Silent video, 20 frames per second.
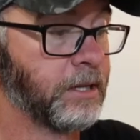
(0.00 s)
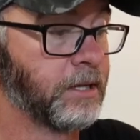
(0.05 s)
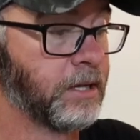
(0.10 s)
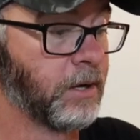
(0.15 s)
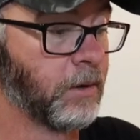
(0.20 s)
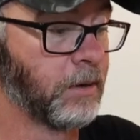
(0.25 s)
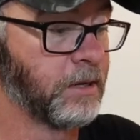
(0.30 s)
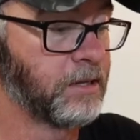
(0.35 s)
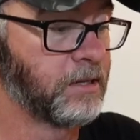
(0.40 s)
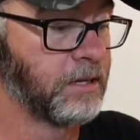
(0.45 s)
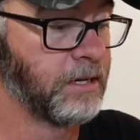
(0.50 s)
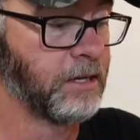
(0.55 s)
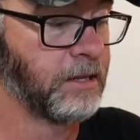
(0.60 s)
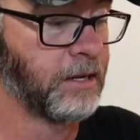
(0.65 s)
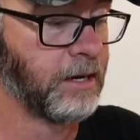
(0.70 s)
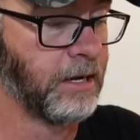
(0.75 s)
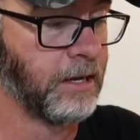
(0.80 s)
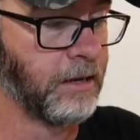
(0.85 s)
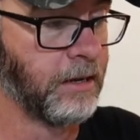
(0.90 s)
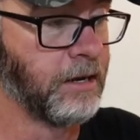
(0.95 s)
the only thing
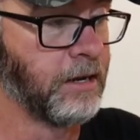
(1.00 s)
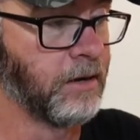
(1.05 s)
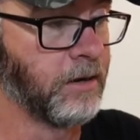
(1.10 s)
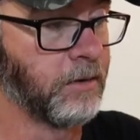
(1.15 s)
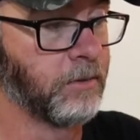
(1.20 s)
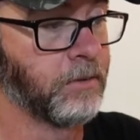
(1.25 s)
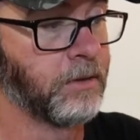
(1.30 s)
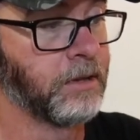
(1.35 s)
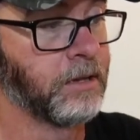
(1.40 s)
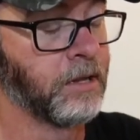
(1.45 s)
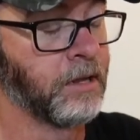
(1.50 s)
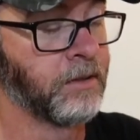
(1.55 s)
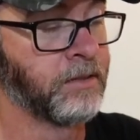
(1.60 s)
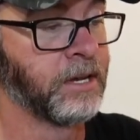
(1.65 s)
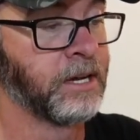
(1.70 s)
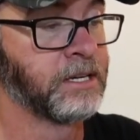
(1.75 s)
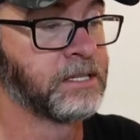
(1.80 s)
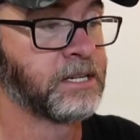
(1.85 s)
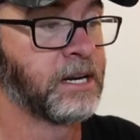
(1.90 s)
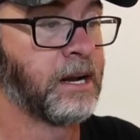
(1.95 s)
that the
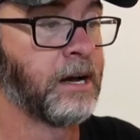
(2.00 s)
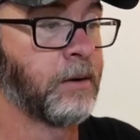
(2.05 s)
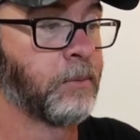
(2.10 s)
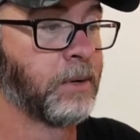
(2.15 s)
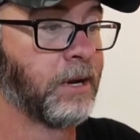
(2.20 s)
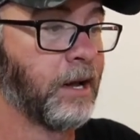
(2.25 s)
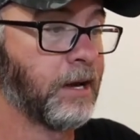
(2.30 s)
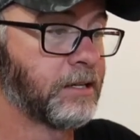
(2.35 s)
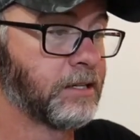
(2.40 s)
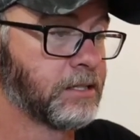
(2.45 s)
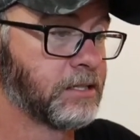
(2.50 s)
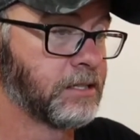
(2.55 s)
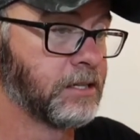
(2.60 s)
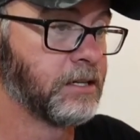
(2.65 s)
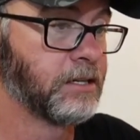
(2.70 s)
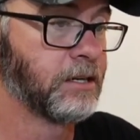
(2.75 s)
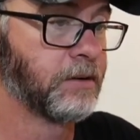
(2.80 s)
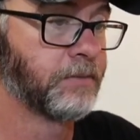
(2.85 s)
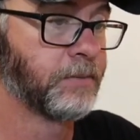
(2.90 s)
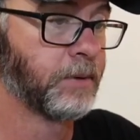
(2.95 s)
things that I would like to see
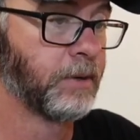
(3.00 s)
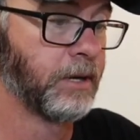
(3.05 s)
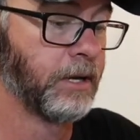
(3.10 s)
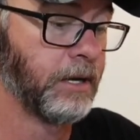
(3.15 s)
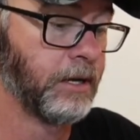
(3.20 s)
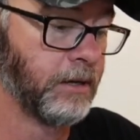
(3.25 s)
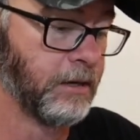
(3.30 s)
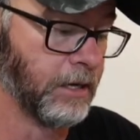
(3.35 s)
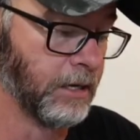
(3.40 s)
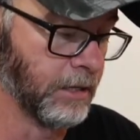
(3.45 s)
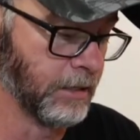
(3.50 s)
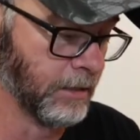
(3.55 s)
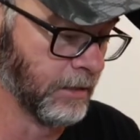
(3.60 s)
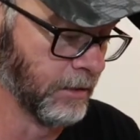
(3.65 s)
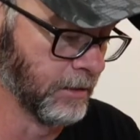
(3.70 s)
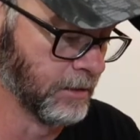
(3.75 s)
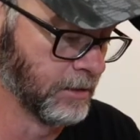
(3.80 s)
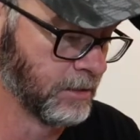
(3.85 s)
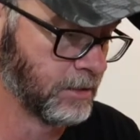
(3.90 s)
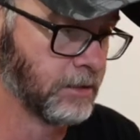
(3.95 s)
differently
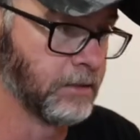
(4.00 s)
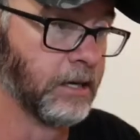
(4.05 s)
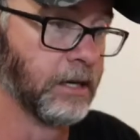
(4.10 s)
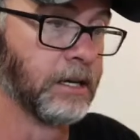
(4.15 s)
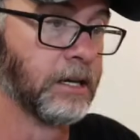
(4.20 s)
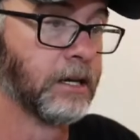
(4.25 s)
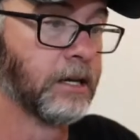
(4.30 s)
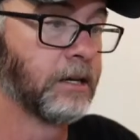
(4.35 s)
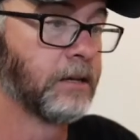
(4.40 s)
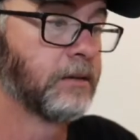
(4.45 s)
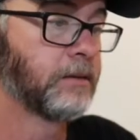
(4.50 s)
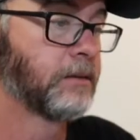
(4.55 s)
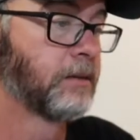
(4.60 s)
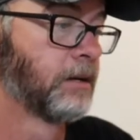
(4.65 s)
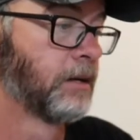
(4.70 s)
is, again,